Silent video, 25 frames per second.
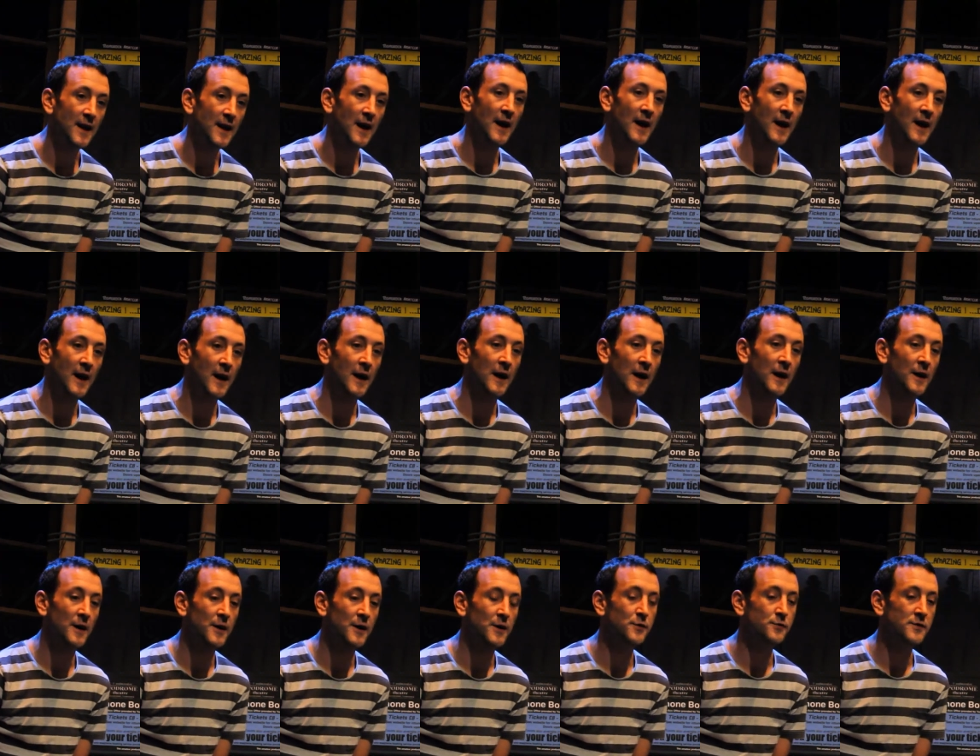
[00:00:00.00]

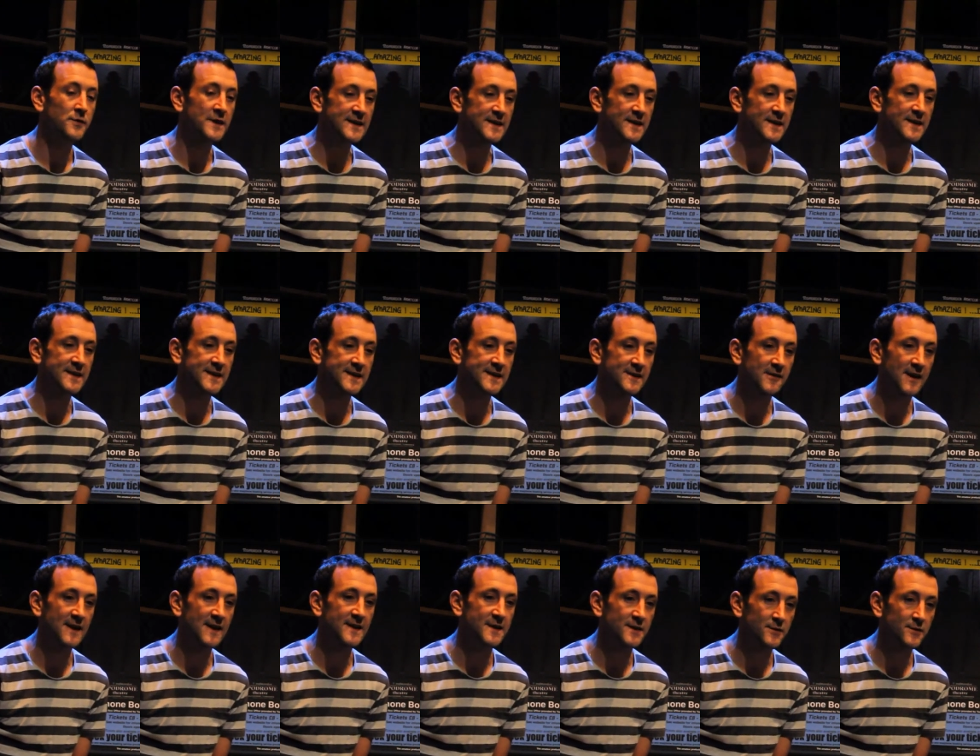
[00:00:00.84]
who recently
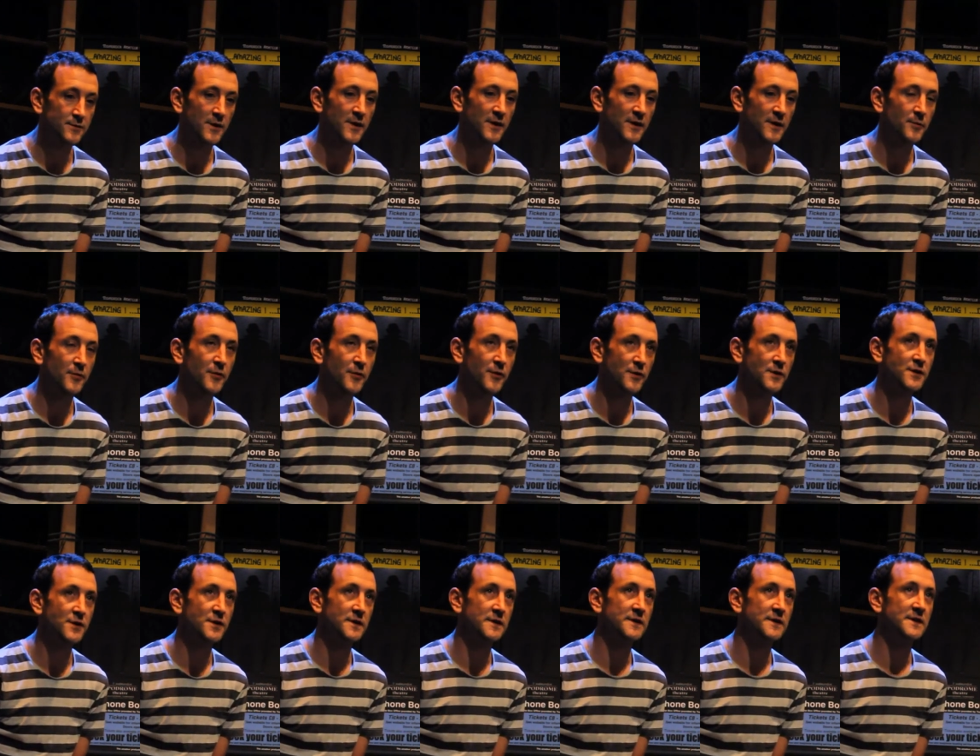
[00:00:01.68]
directed one of the
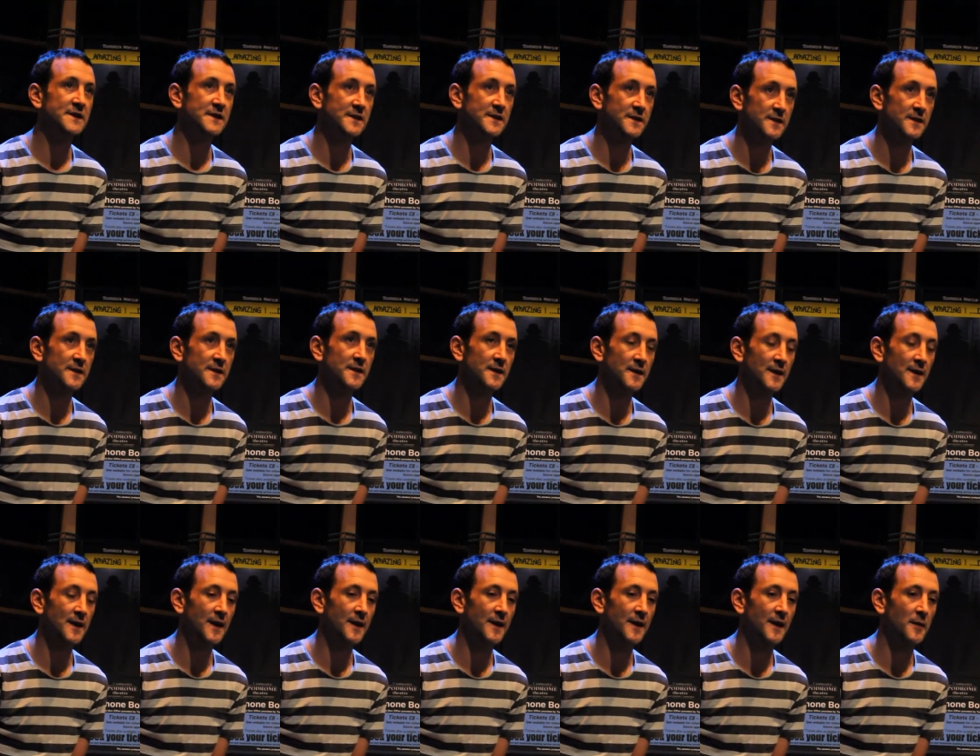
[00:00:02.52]
productions
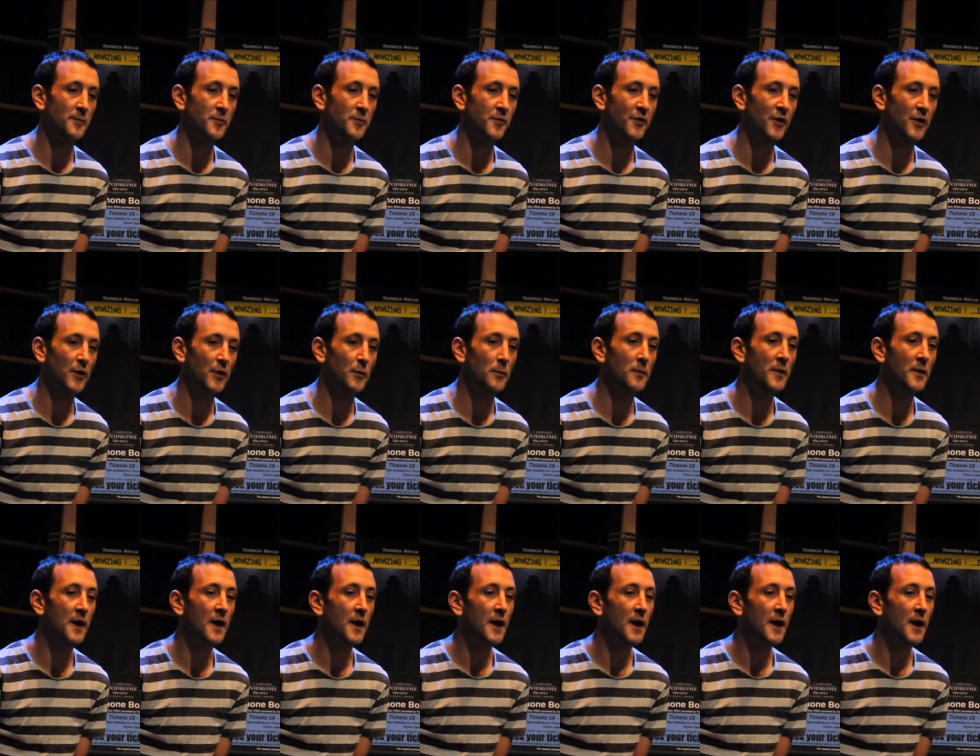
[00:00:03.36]
at the Hippodrome,